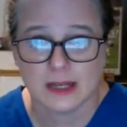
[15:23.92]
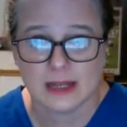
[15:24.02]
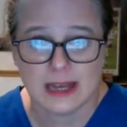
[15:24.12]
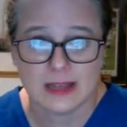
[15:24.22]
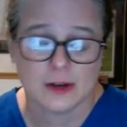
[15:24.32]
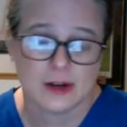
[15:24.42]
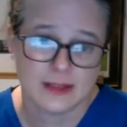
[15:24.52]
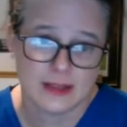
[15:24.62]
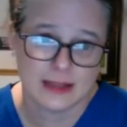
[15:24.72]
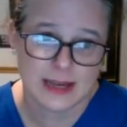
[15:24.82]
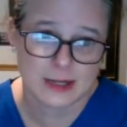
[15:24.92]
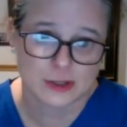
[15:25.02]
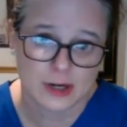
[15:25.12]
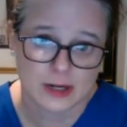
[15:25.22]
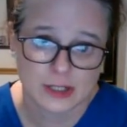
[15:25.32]
either in the
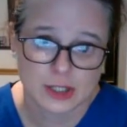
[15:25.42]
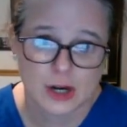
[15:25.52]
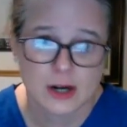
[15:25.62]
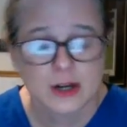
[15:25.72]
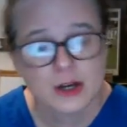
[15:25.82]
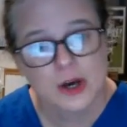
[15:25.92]
electronic chart